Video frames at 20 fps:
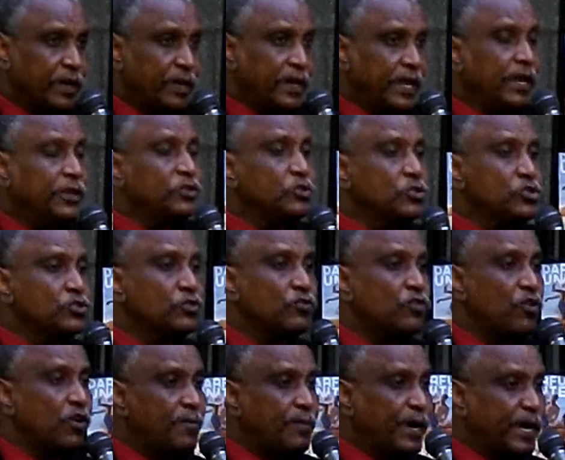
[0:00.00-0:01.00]
Late Yusuf
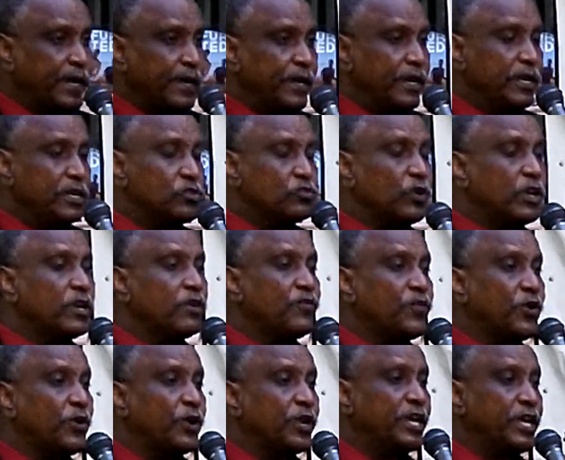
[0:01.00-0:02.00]
Kouamaki is one
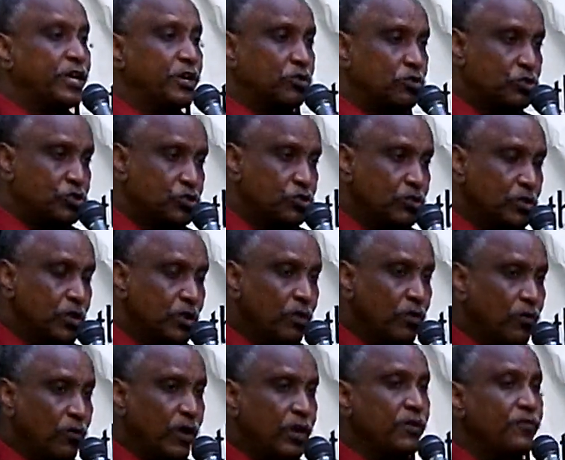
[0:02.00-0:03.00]
of our heroes,
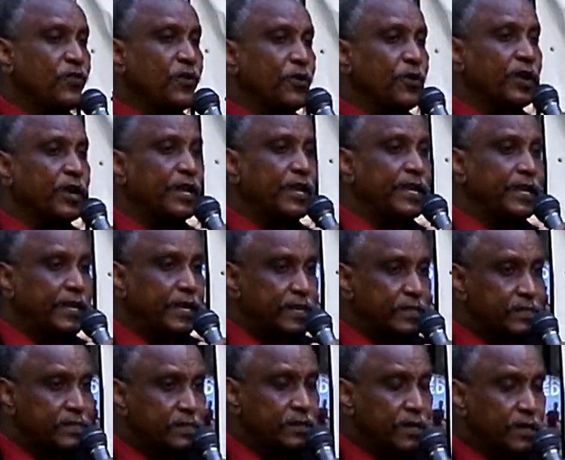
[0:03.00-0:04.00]
one of our
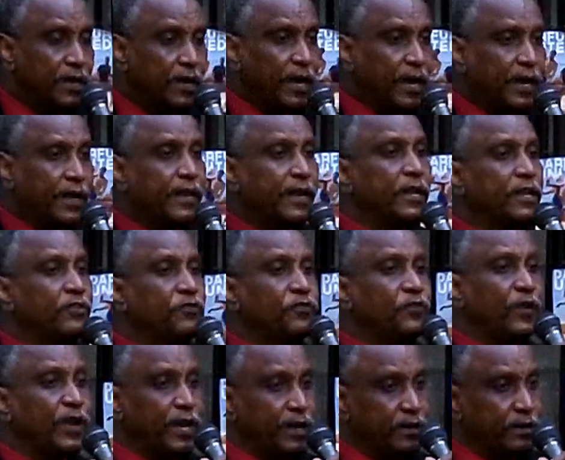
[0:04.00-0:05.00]
leaders, a great
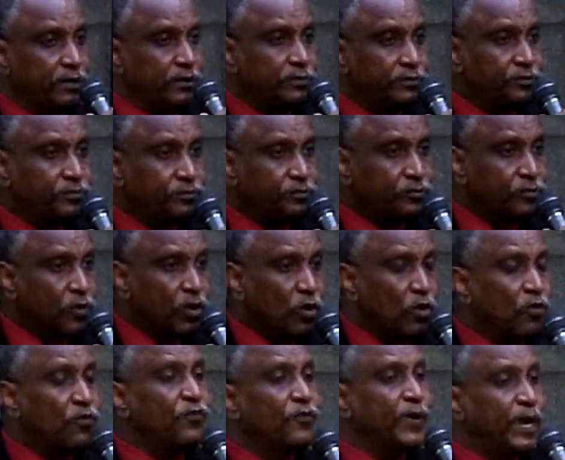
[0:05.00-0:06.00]
friend
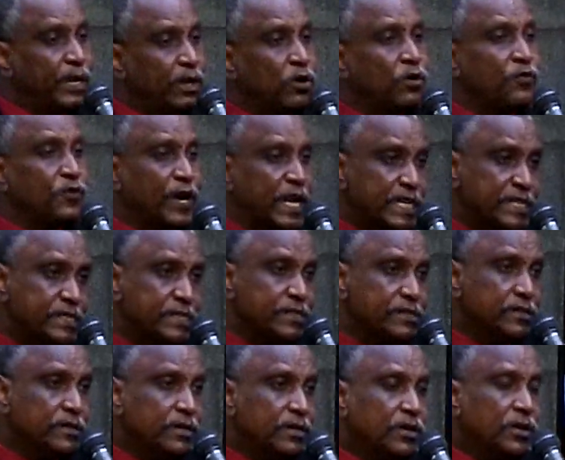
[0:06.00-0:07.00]
of many of us.